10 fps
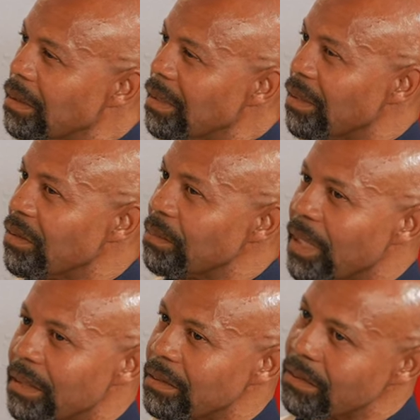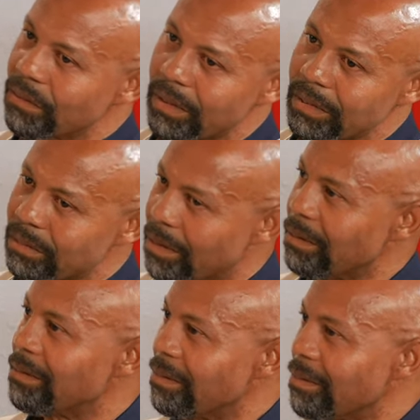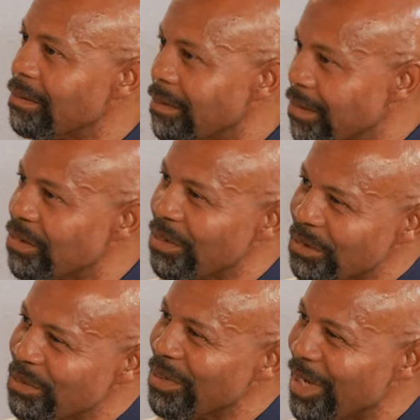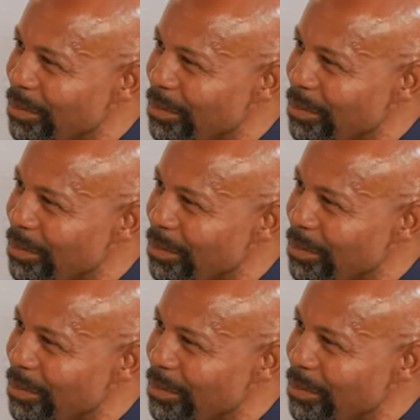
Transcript: And it goes back to as far as, well, what's the difference between